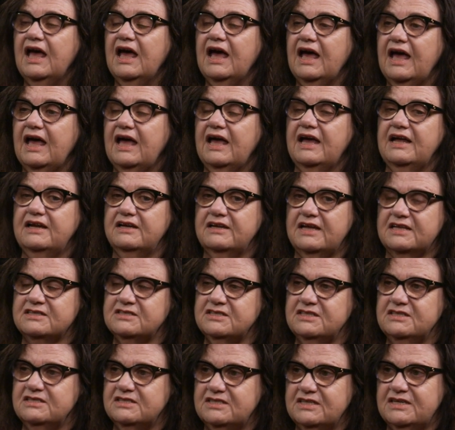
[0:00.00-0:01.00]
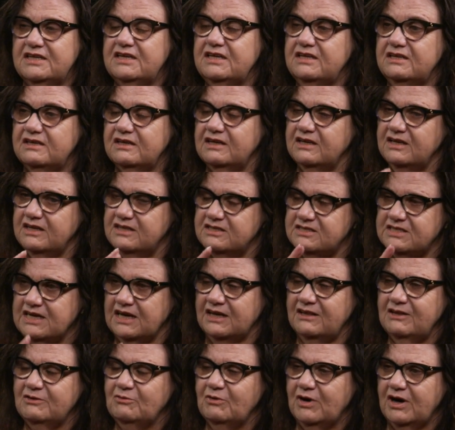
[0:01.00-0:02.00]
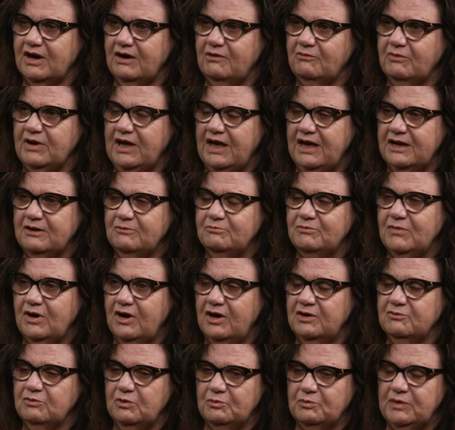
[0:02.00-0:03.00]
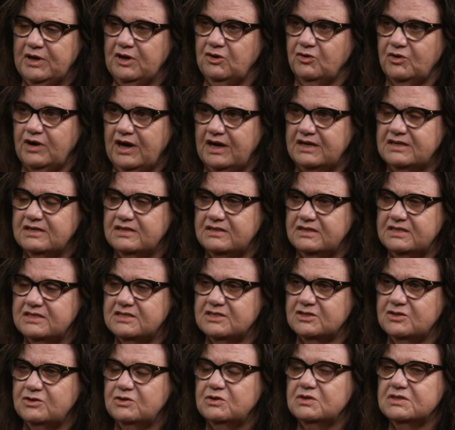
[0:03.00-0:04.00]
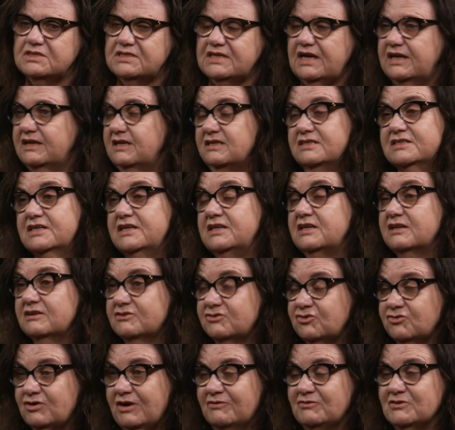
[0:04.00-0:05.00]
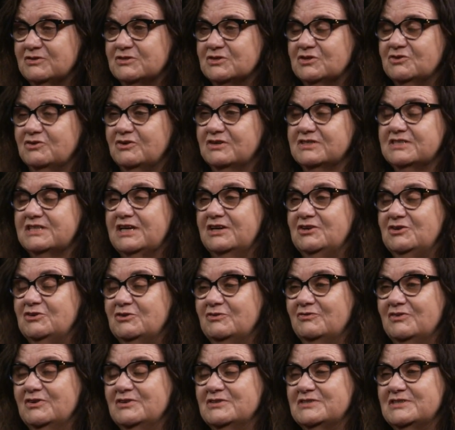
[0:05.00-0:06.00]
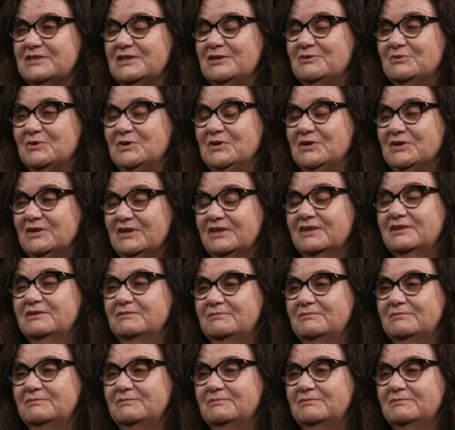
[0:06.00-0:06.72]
and that's indeed exactly what we had in mind when we created this course, and indeed it travels across our university work.